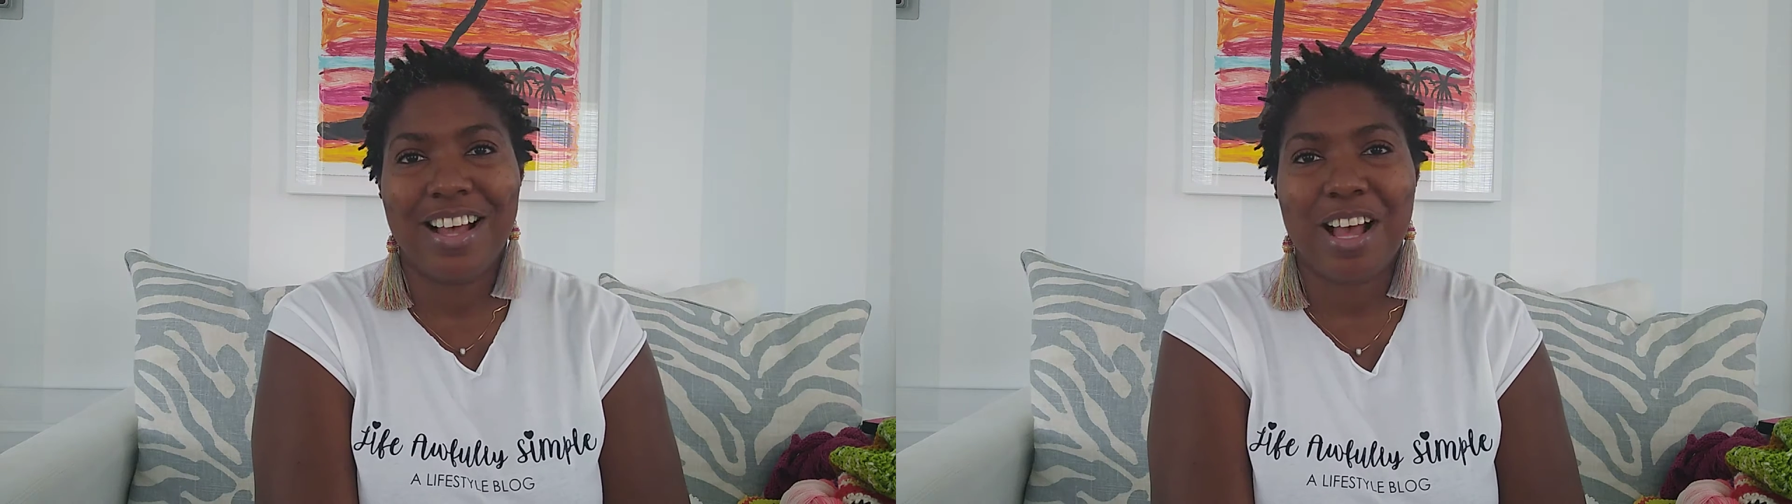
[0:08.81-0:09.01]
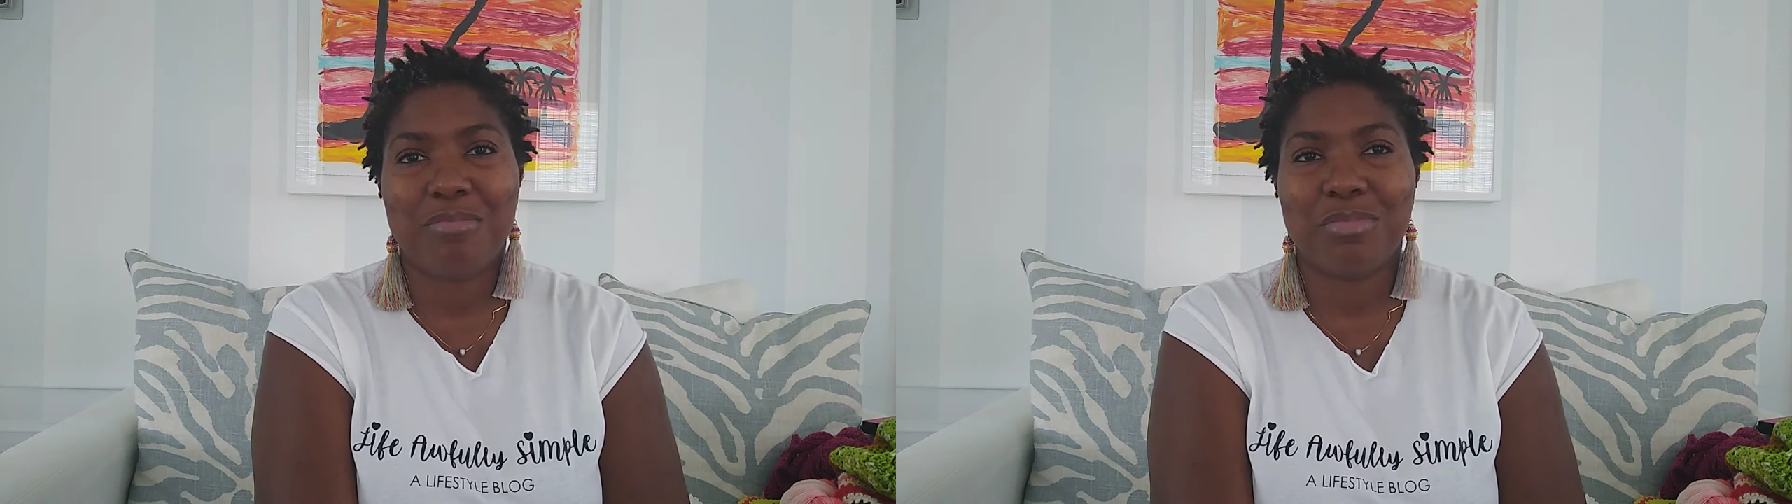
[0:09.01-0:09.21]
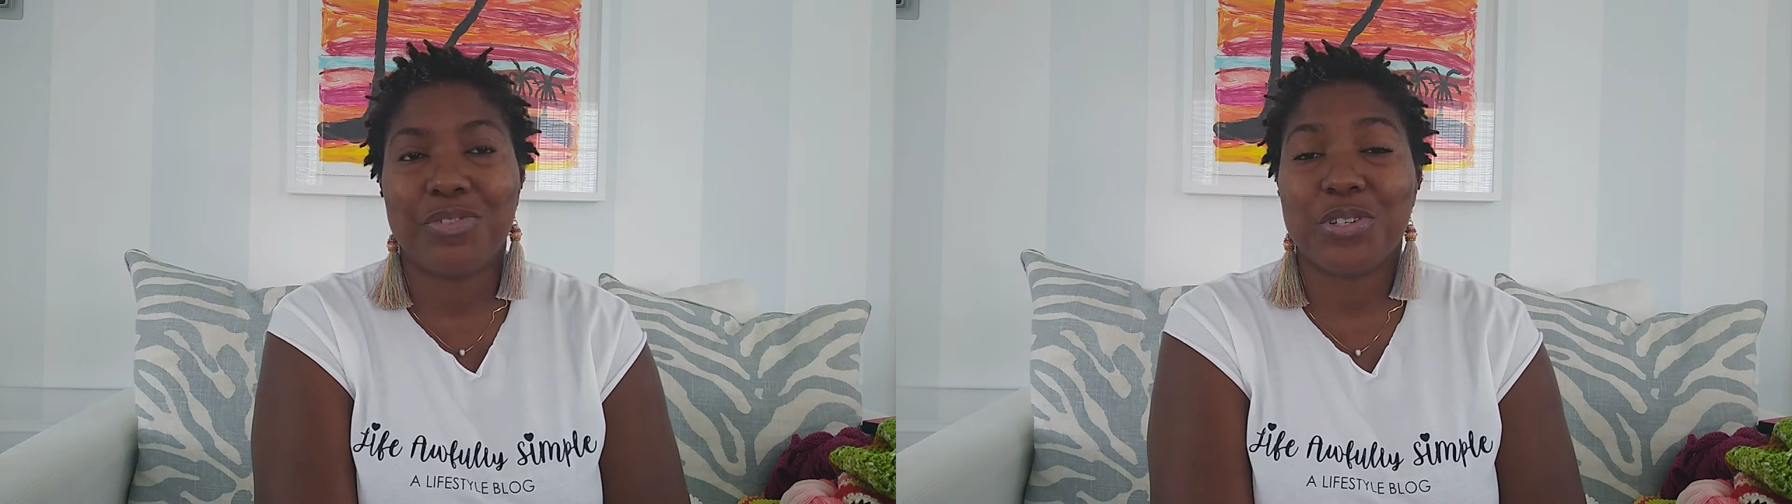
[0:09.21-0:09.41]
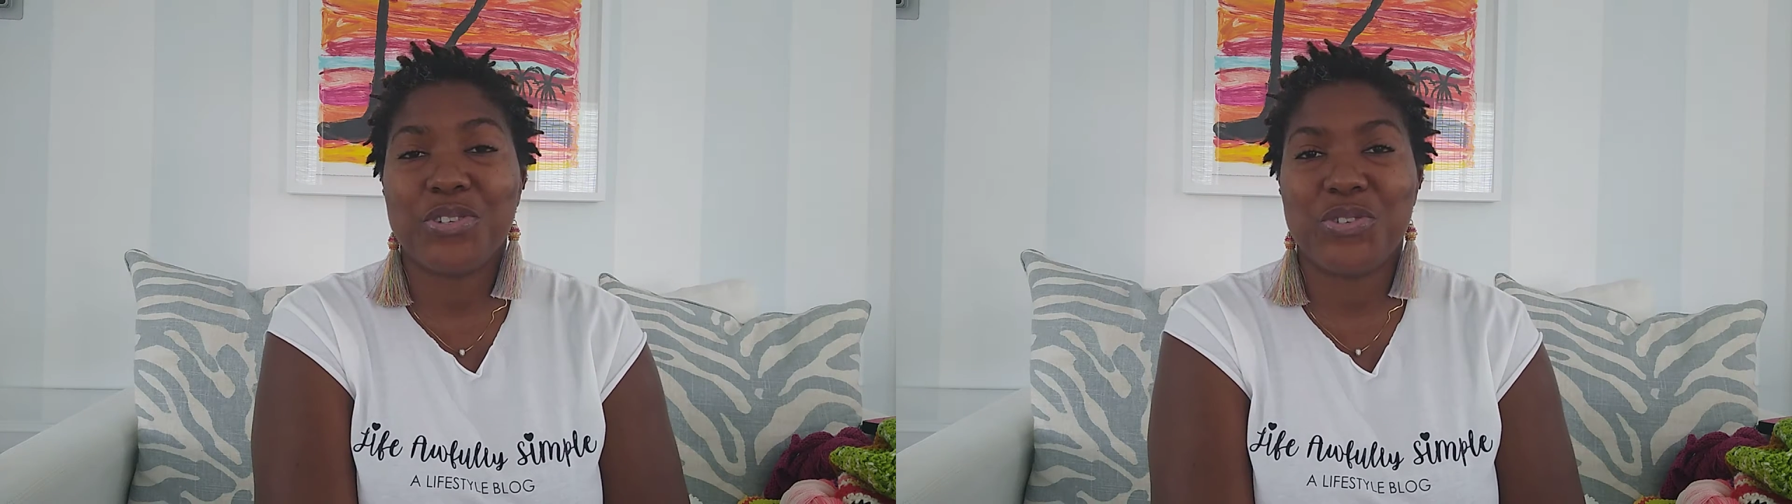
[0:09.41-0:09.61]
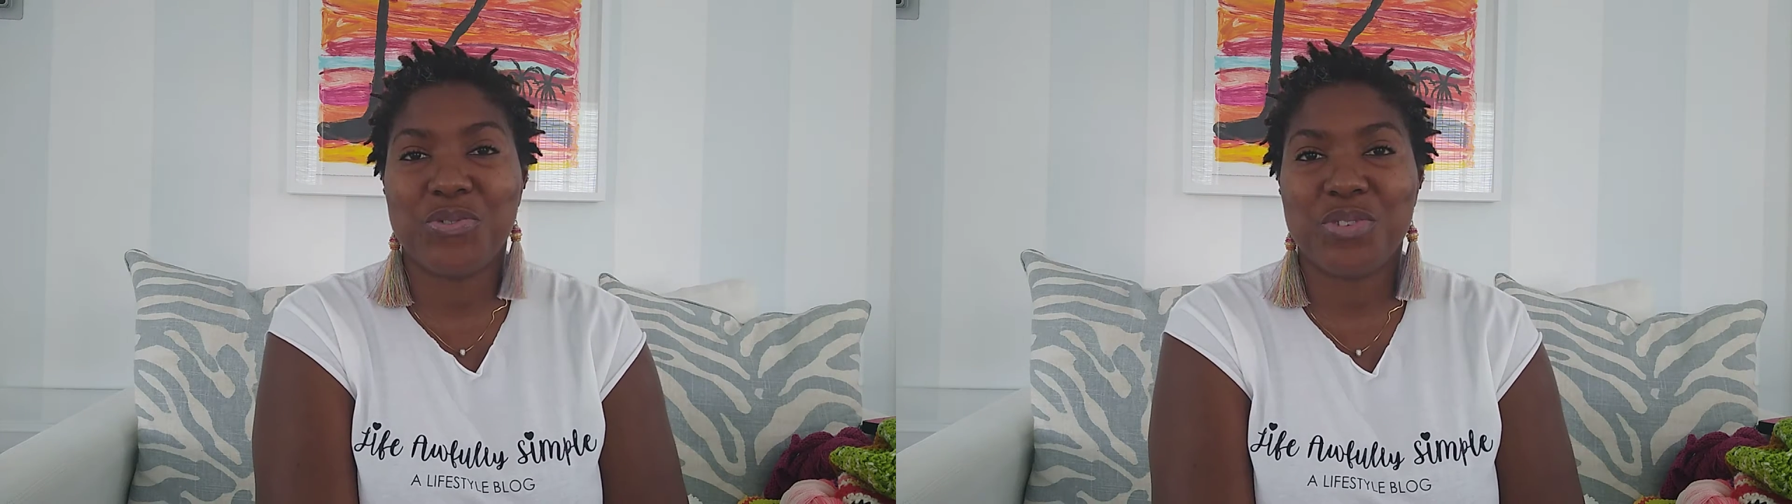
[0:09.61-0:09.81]
If you're
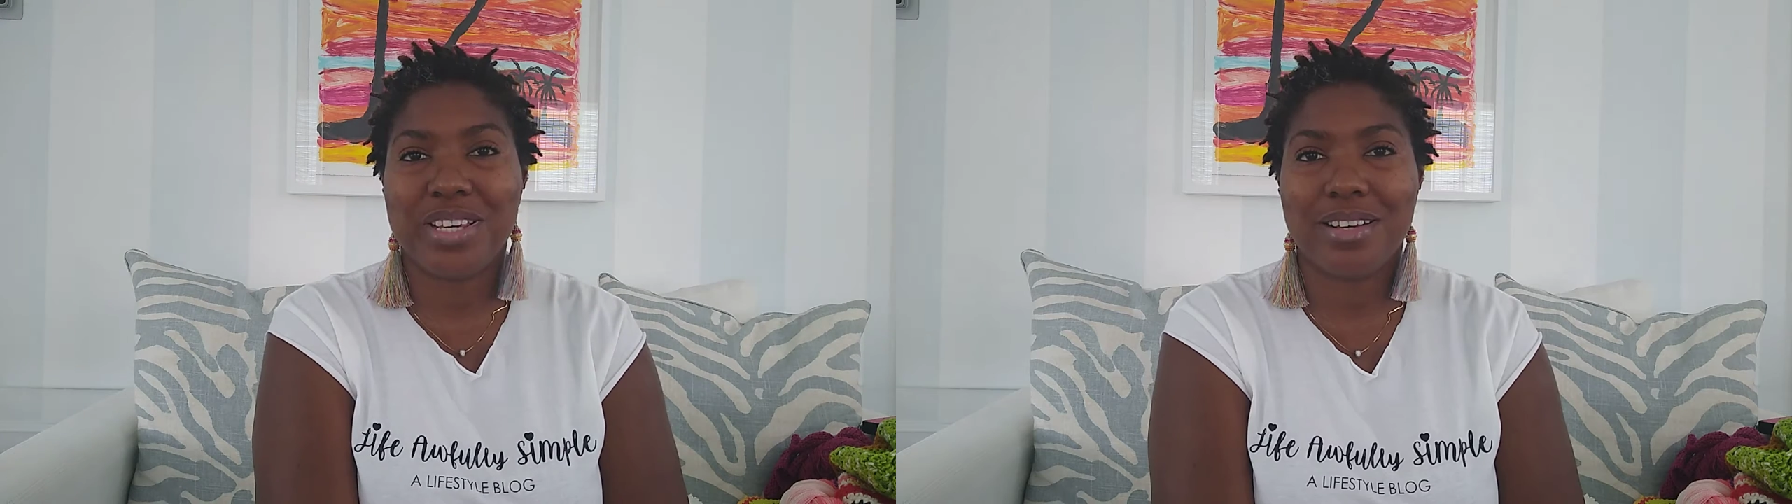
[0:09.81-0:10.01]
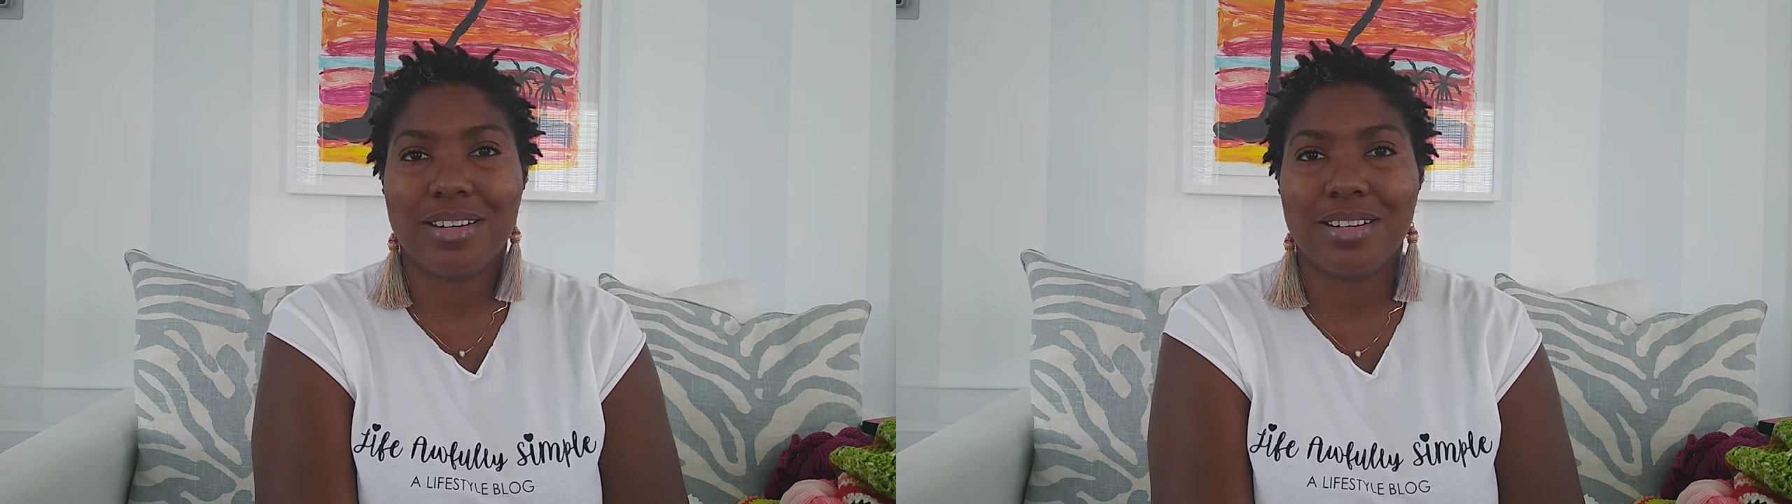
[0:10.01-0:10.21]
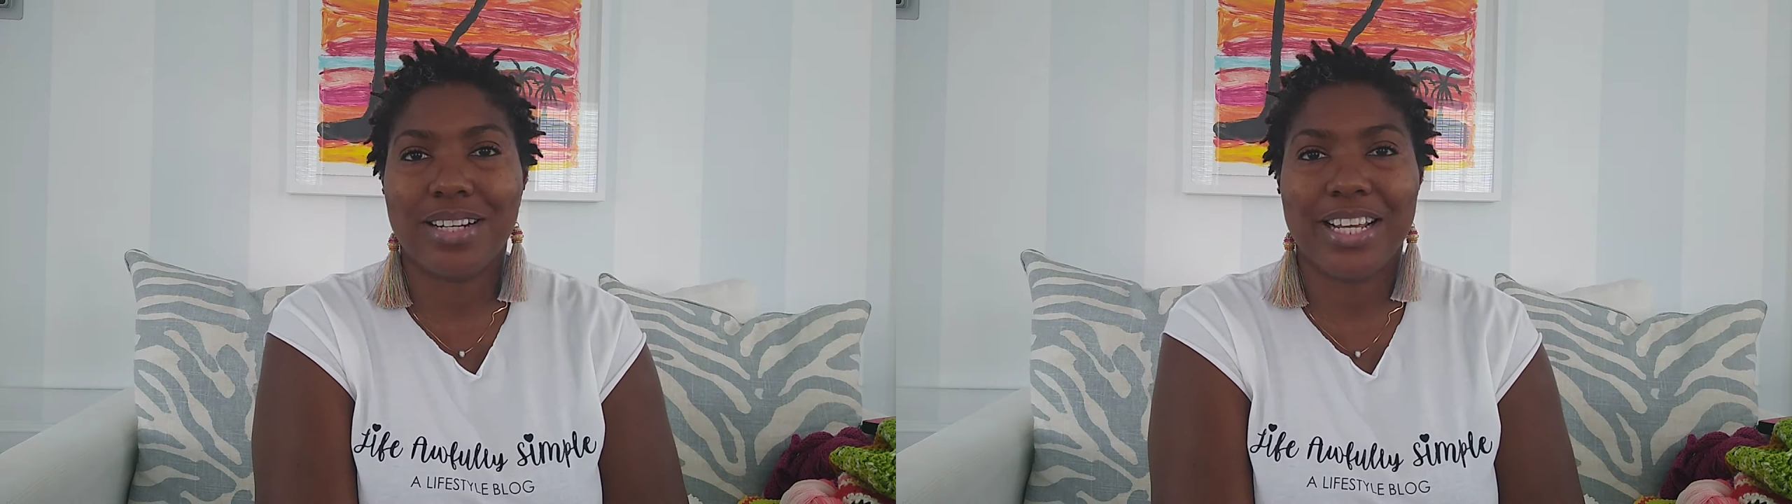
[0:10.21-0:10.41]
new here,